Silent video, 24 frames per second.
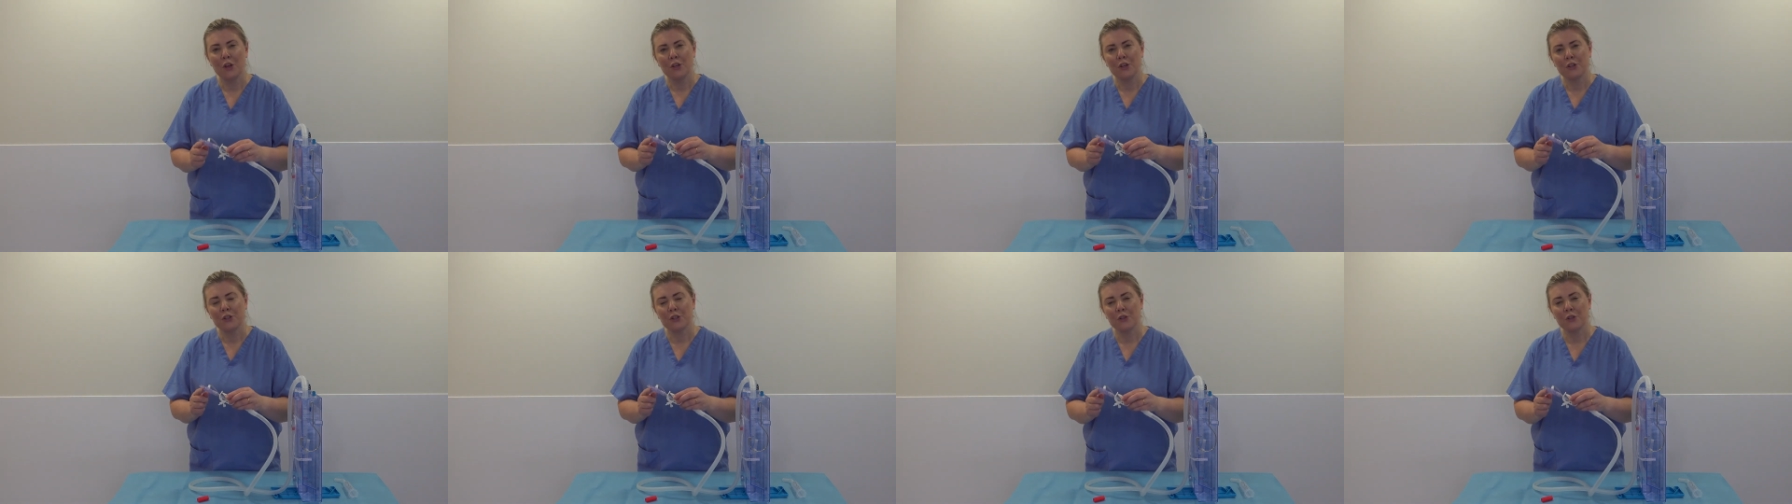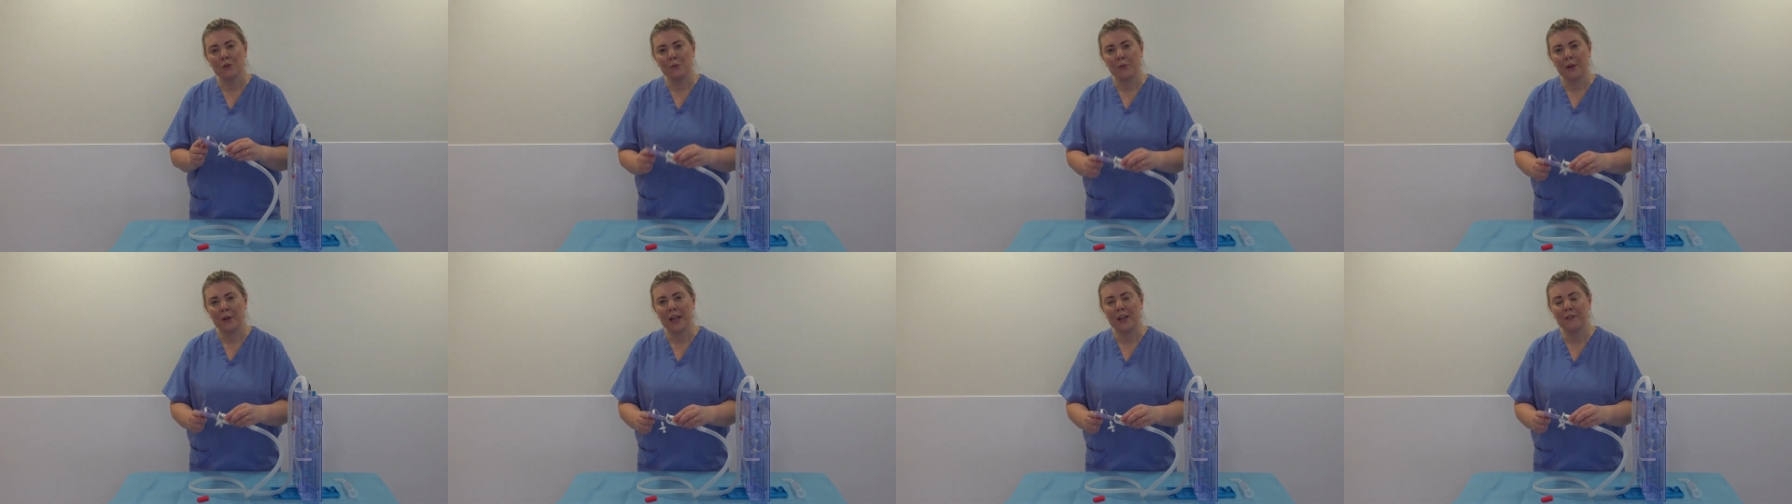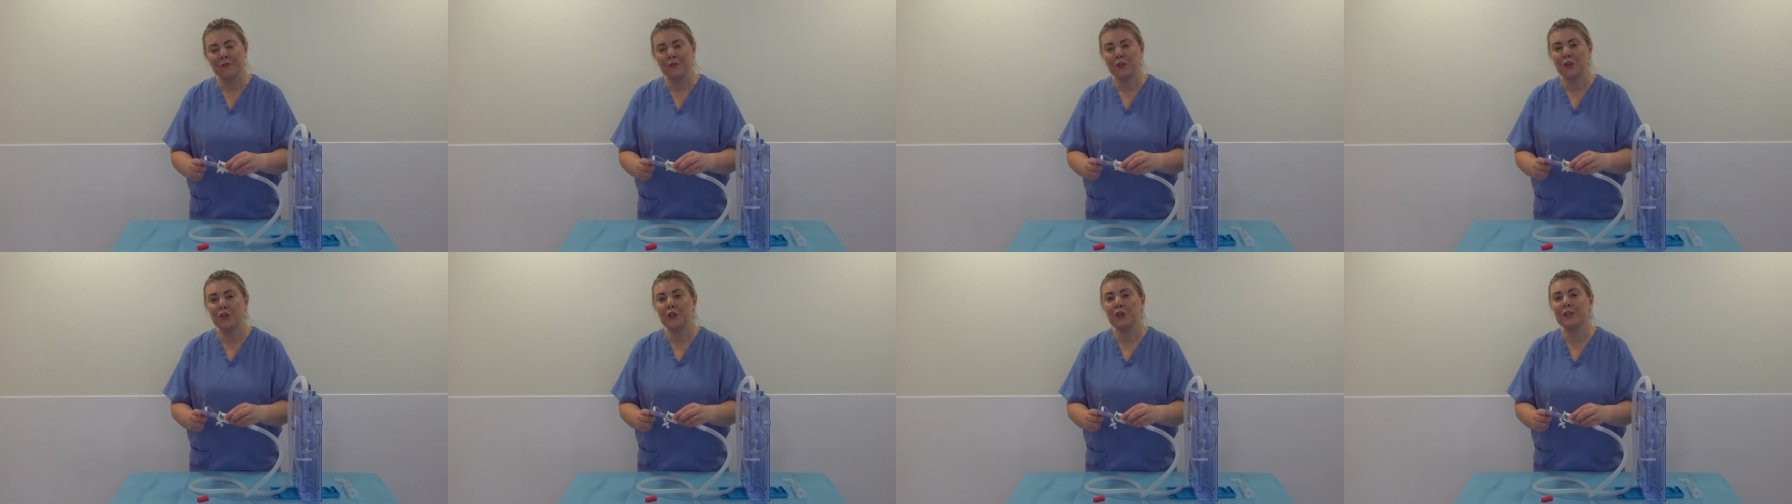So if
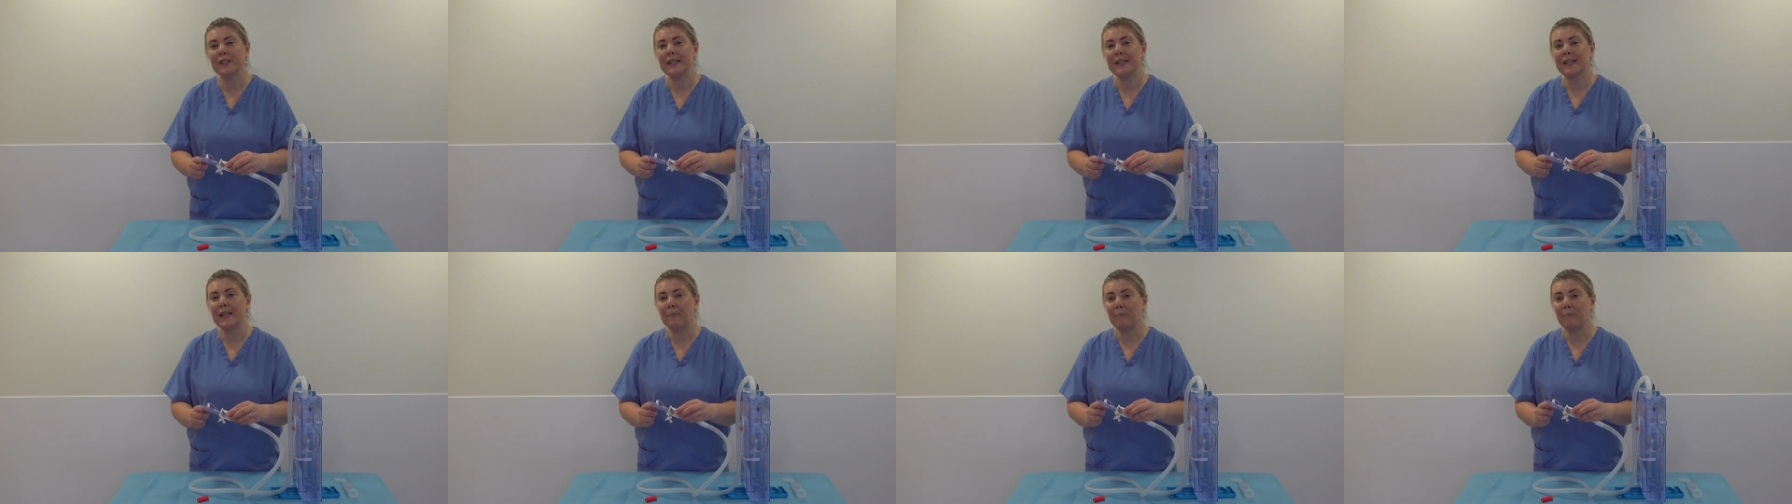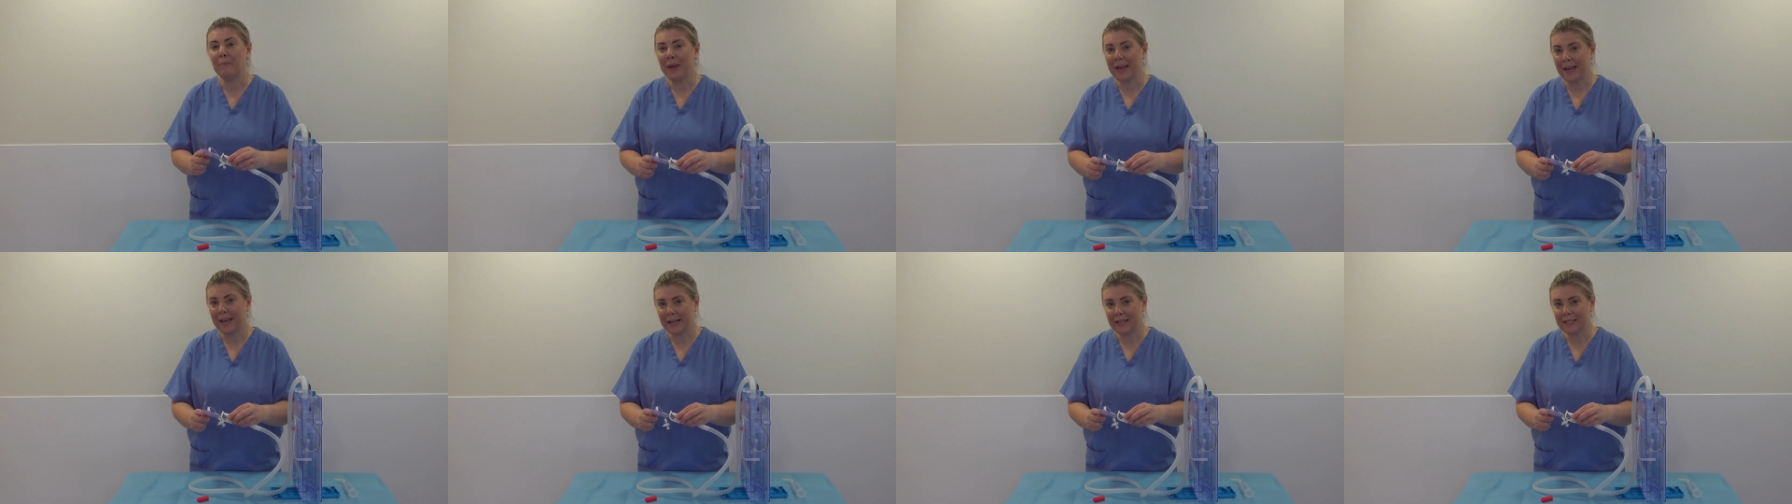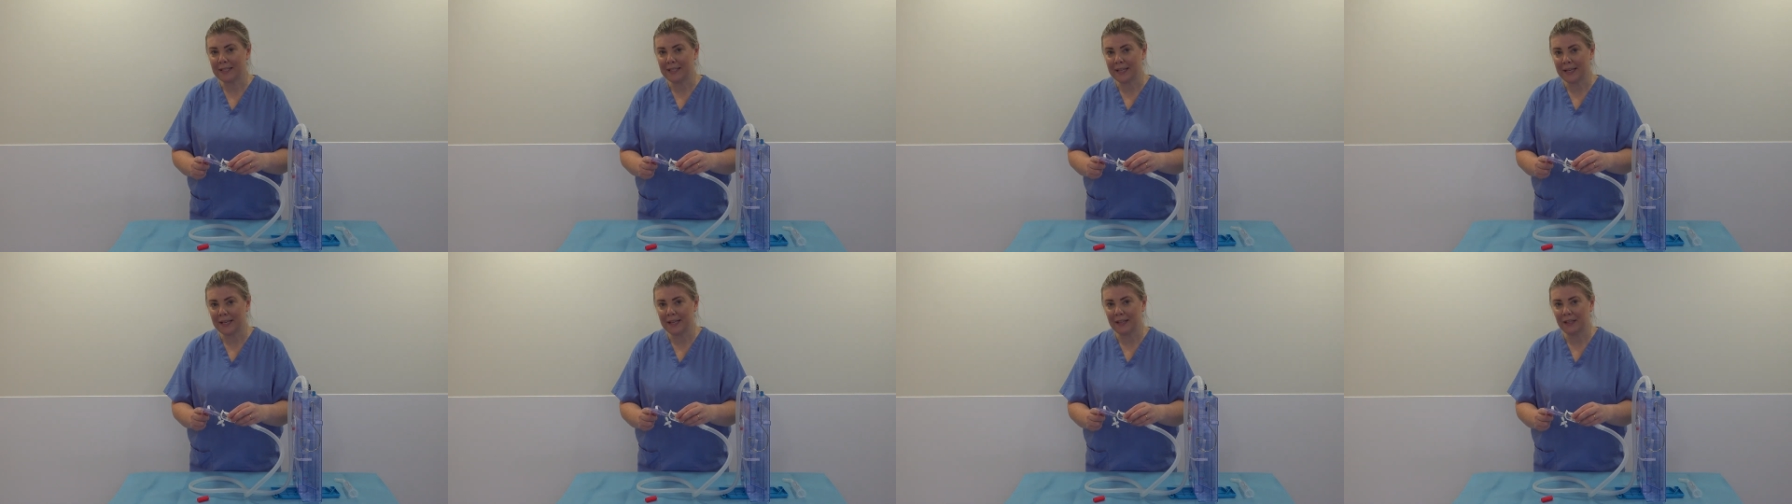you're using a
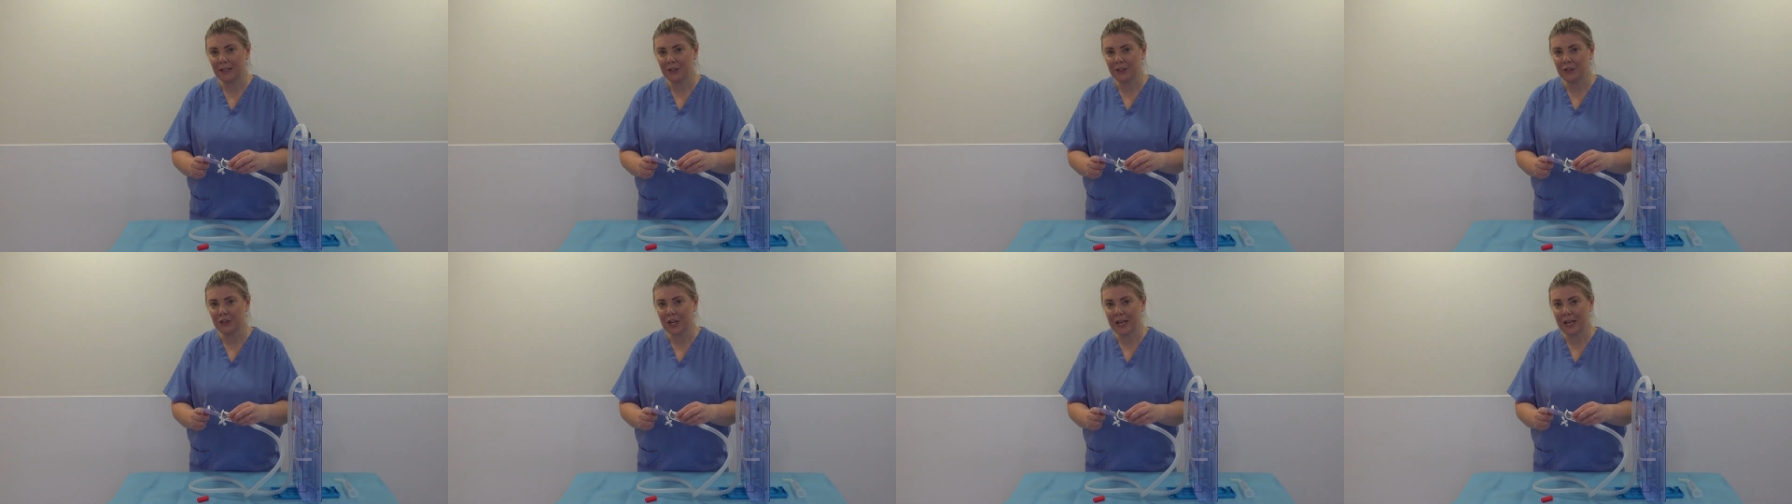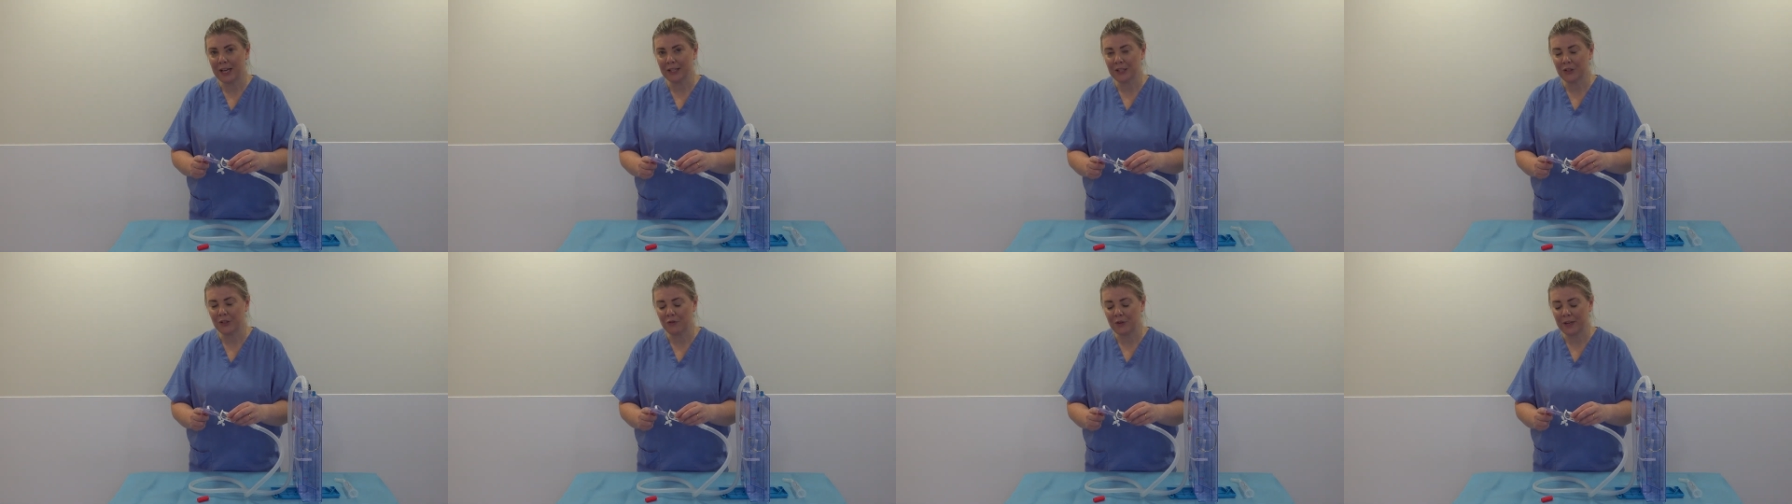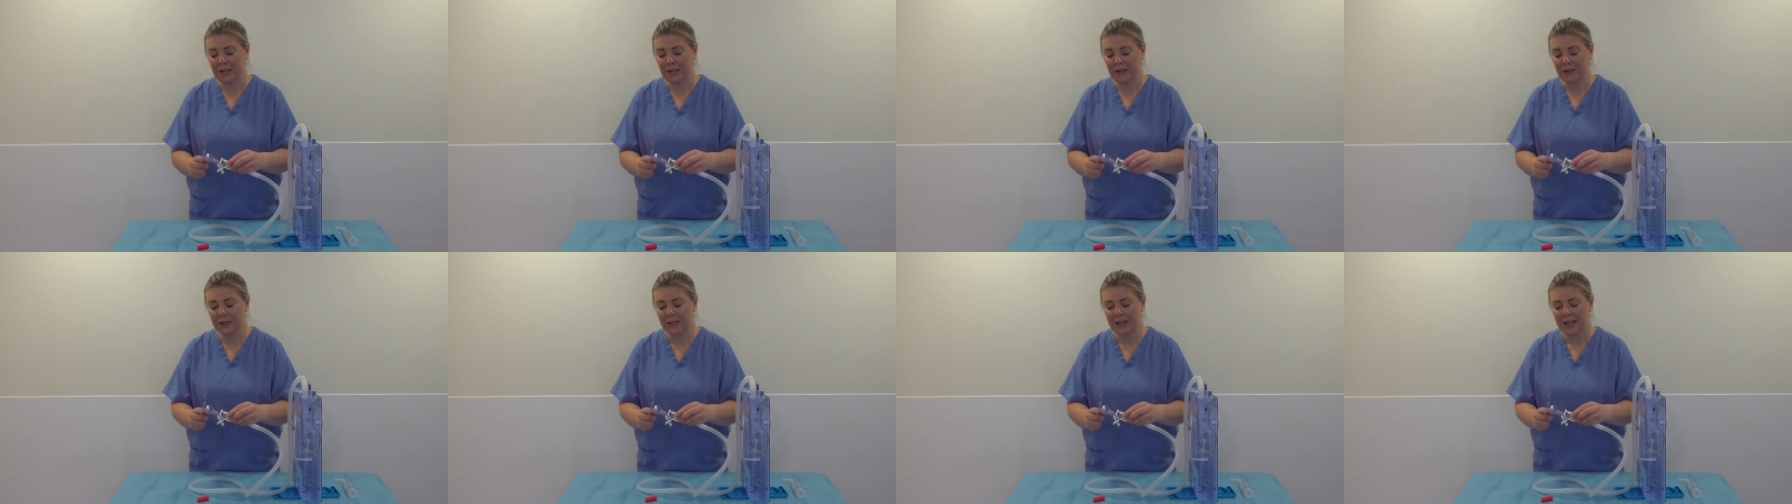pigtail chest
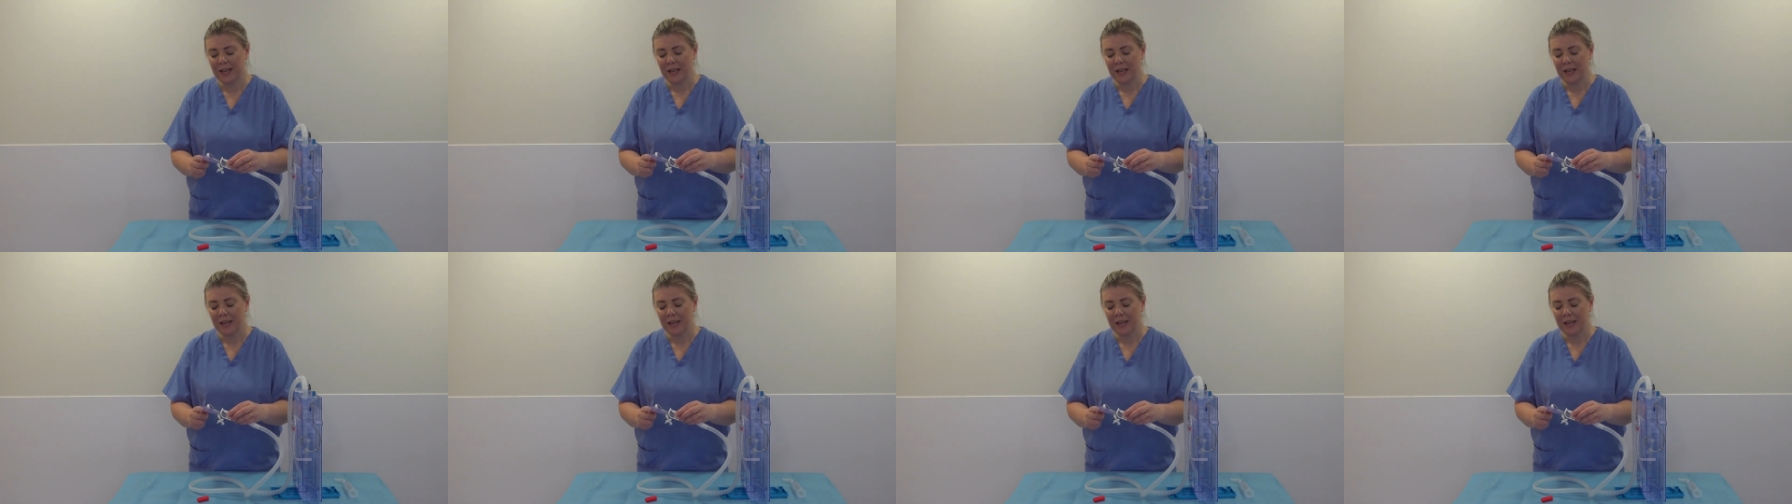drain,